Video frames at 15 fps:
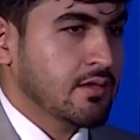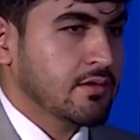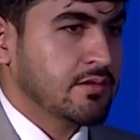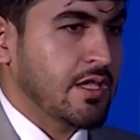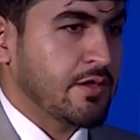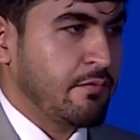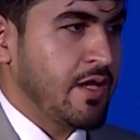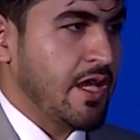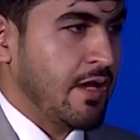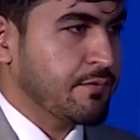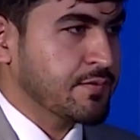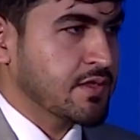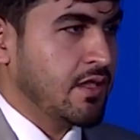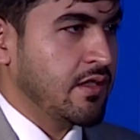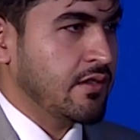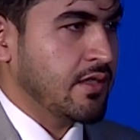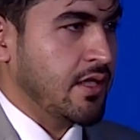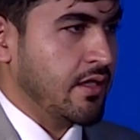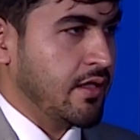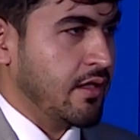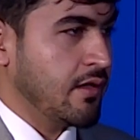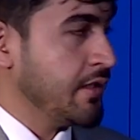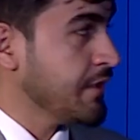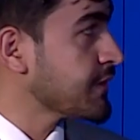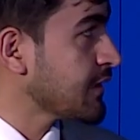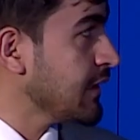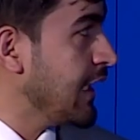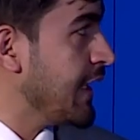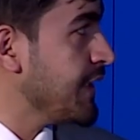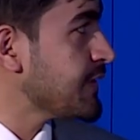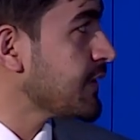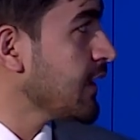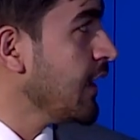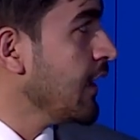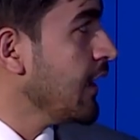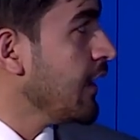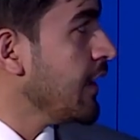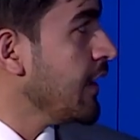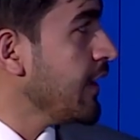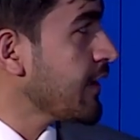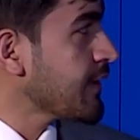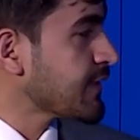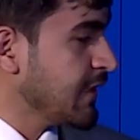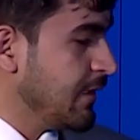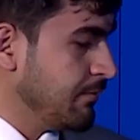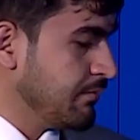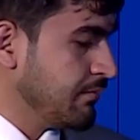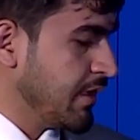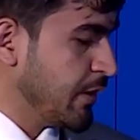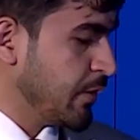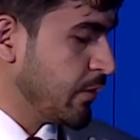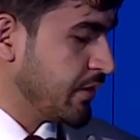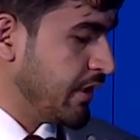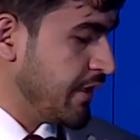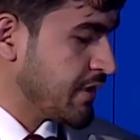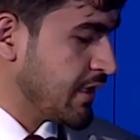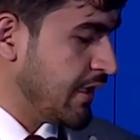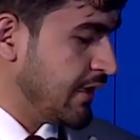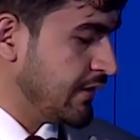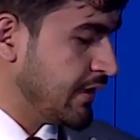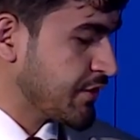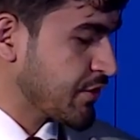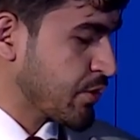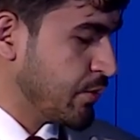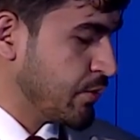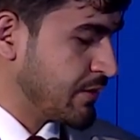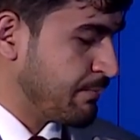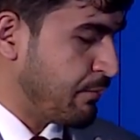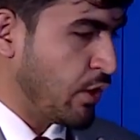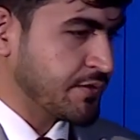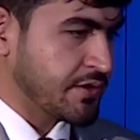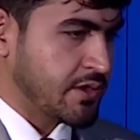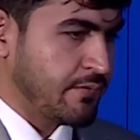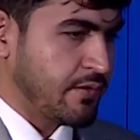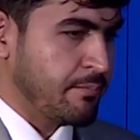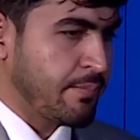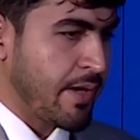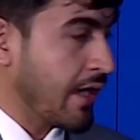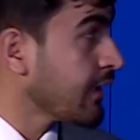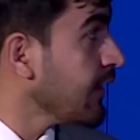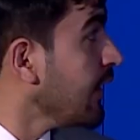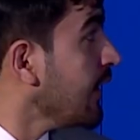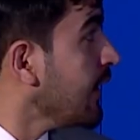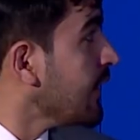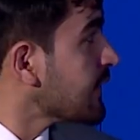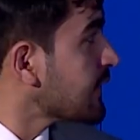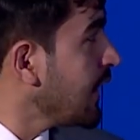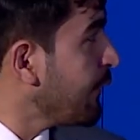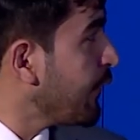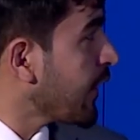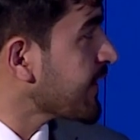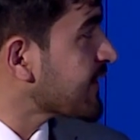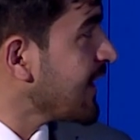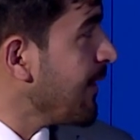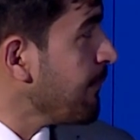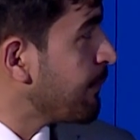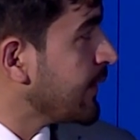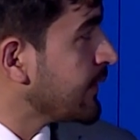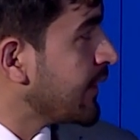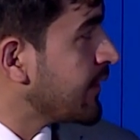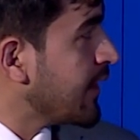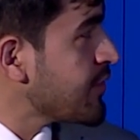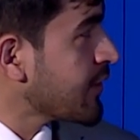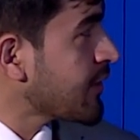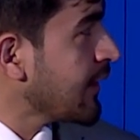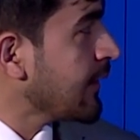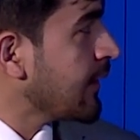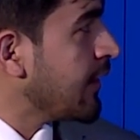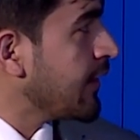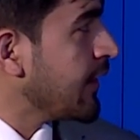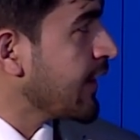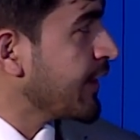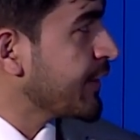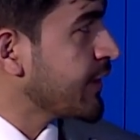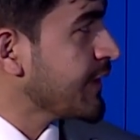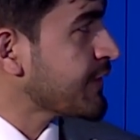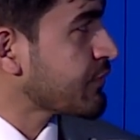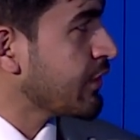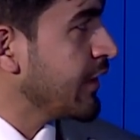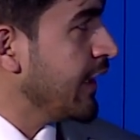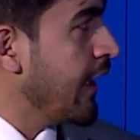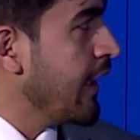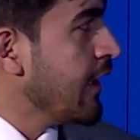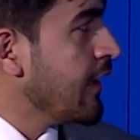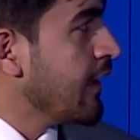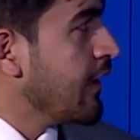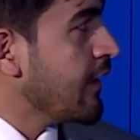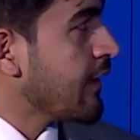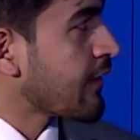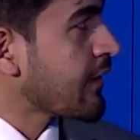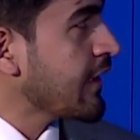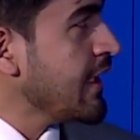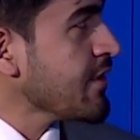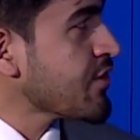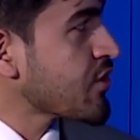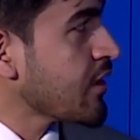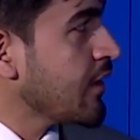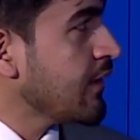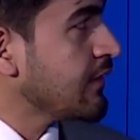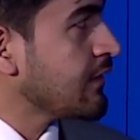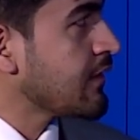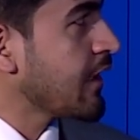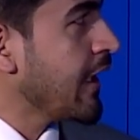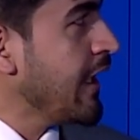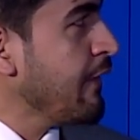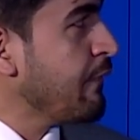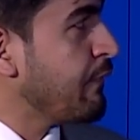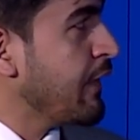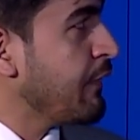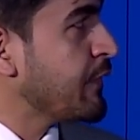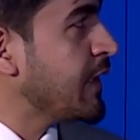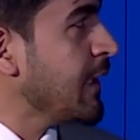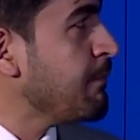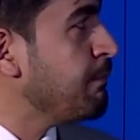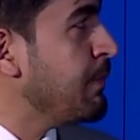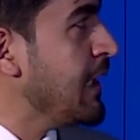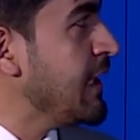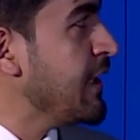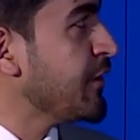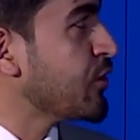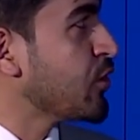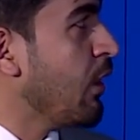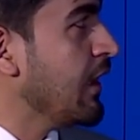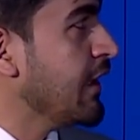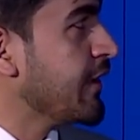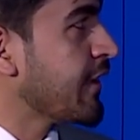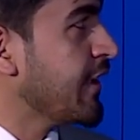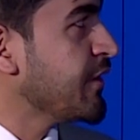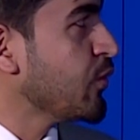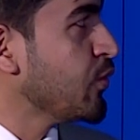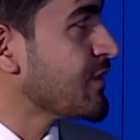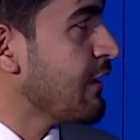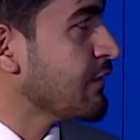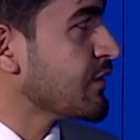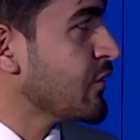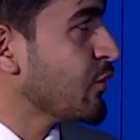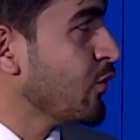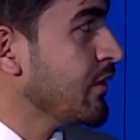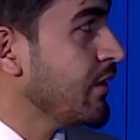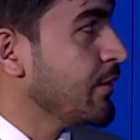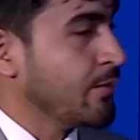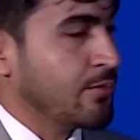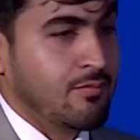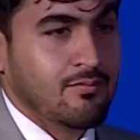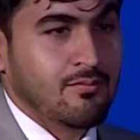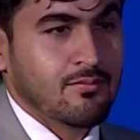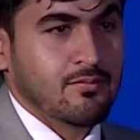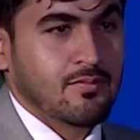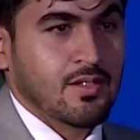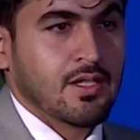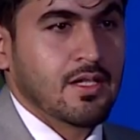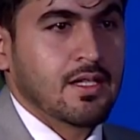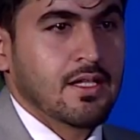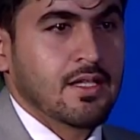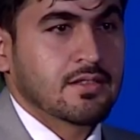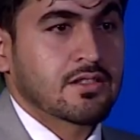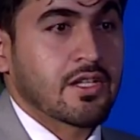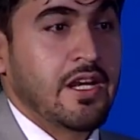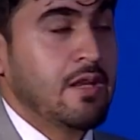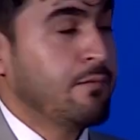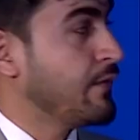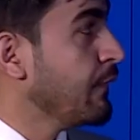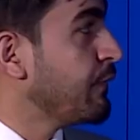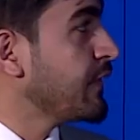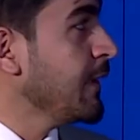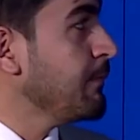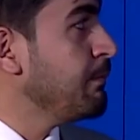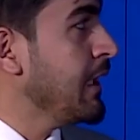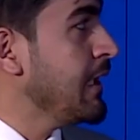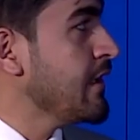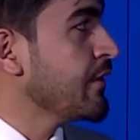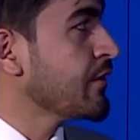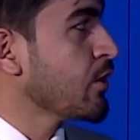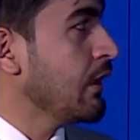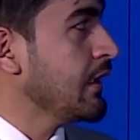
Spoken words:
that we have seen in the earlier slides. Here some, data that shows the positive impact. See, for example, the digital learning industry reached $350 billion in 2022. $350 billion,